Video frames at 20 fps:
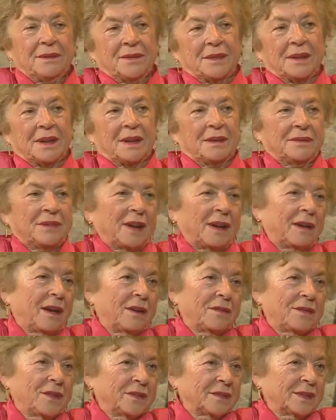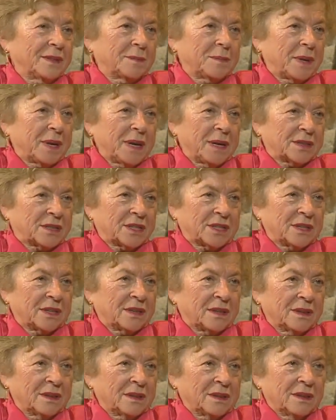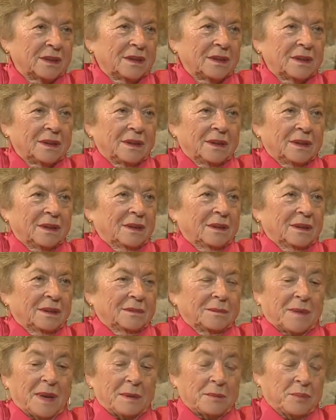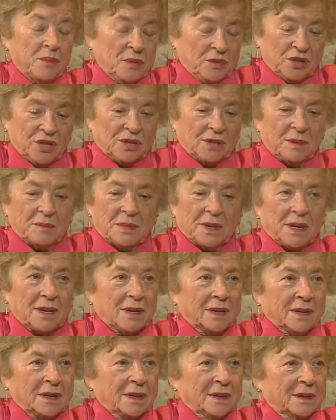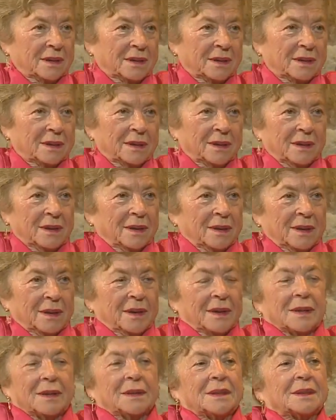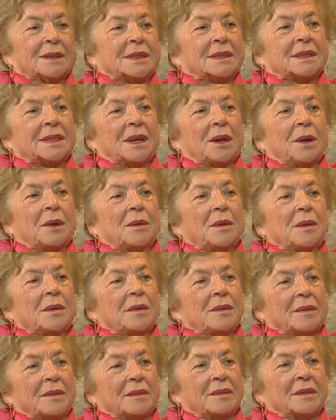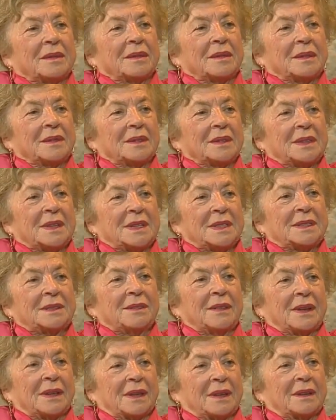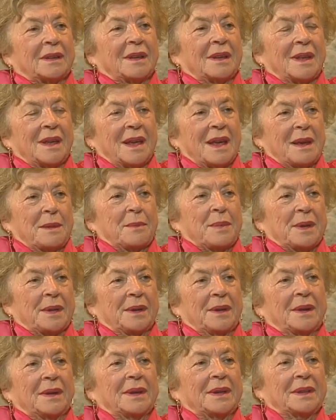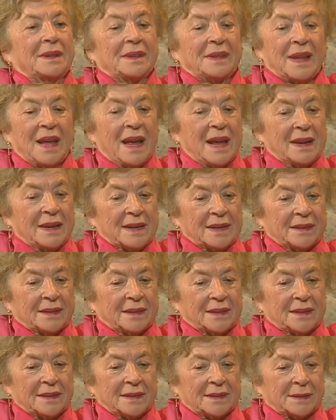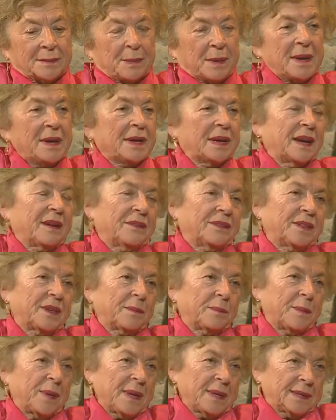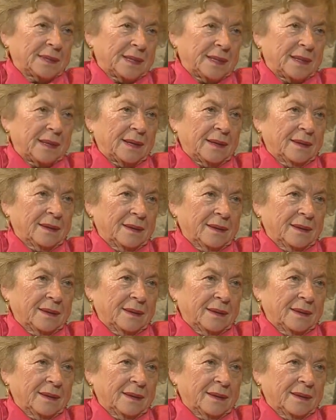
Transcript: and he fell off of the bridge. I pushed him, really. So this what happened. And then in the spring after Pesach,